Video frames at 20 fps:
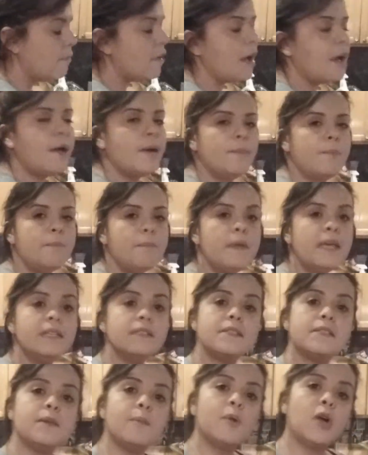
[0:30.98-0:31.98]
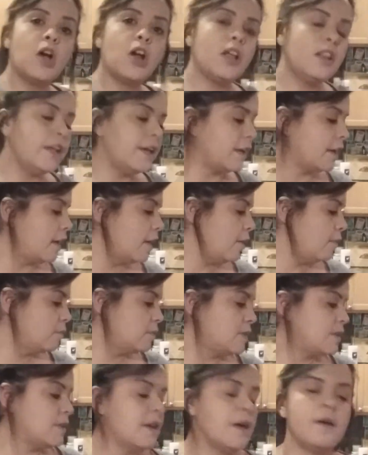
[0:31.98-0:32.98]
Mince some garlic
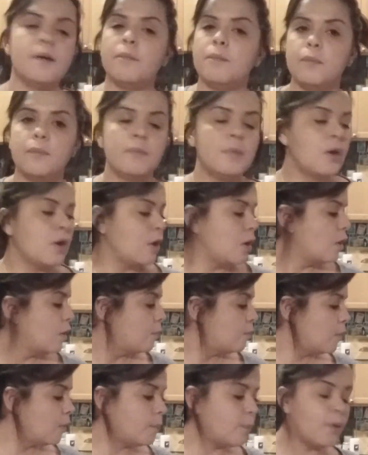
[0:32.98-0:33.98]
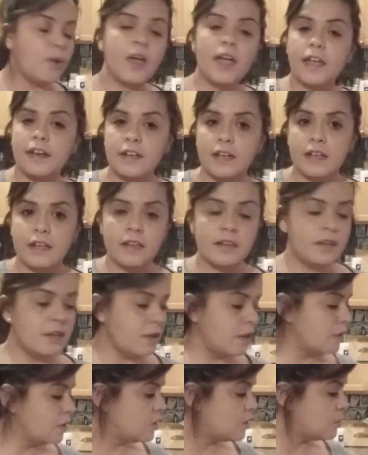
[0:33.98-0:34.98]
up, some purple onion,
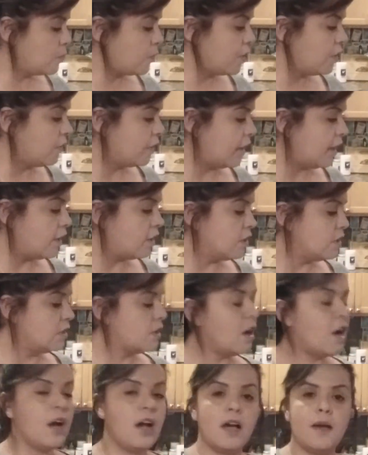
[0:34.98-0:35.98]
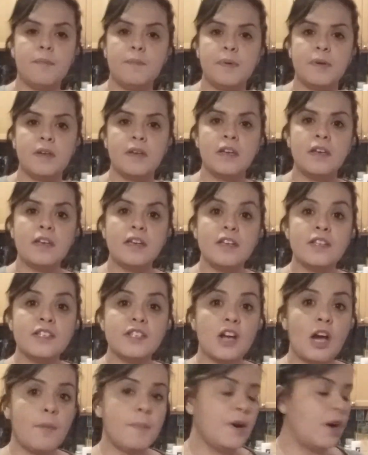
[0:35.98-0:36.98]
sprinkle that on top
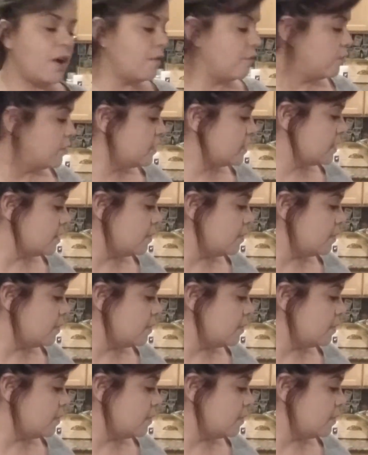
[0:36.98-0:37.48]
it off with